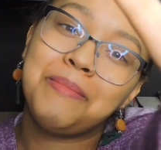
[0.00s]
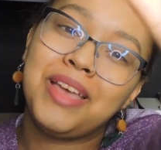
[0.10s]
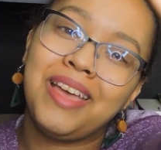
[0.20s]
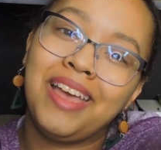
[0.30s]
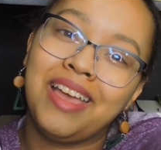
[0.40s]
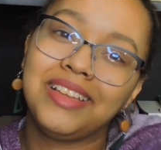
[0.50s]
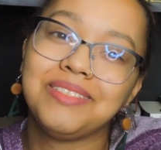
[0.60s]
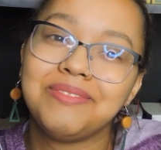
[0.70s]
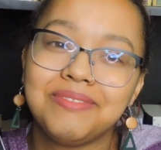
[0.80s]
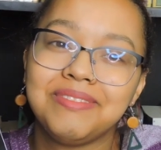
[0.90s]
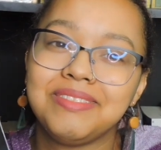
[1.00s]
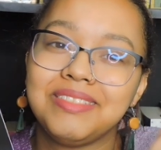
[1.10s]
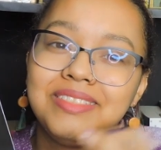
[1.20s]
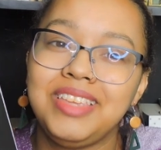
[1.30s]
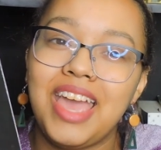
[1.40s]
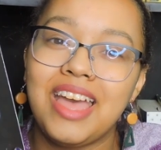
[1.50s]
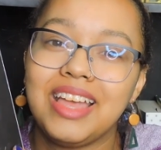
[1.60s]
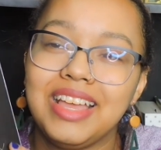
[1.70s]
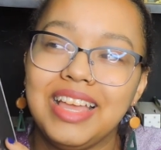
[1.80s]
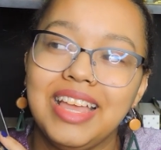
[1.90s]
yeah.
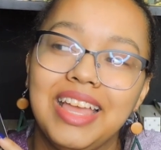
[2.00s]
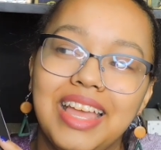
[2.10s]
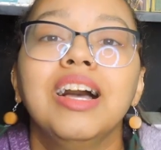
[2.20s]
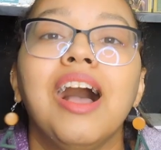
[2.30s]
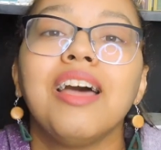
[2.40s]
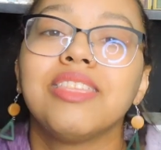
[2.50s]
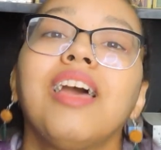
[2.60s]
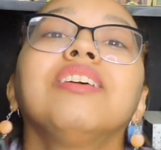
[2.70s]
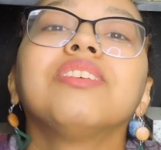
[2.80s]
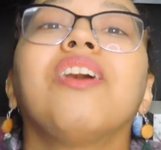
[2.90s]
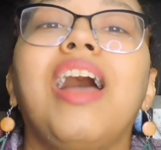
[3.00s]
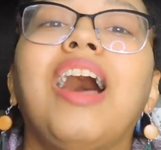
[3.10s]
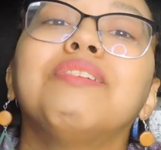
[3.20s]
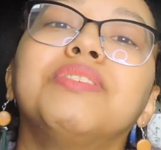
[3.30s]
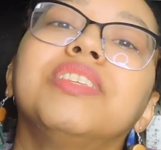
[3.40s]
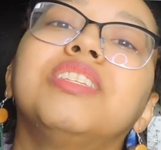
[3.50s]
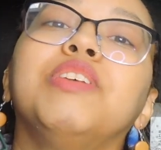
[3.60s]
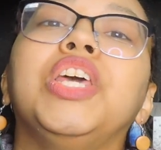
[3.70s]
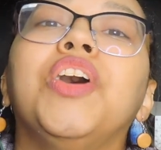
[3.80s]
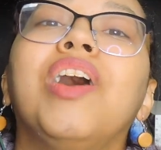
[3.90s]
That is all I have for this
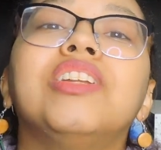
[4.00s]
video.